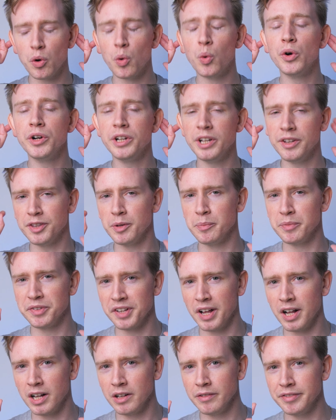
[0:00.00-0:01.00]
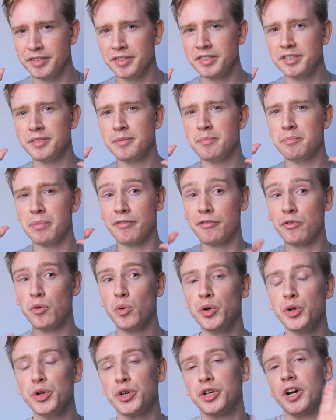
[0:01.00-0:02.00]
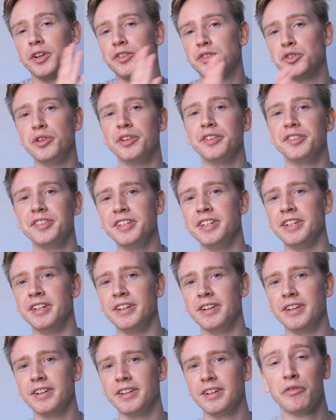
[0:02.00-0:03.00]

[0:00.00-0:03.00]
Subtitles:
orient themselves before you cut to the scene.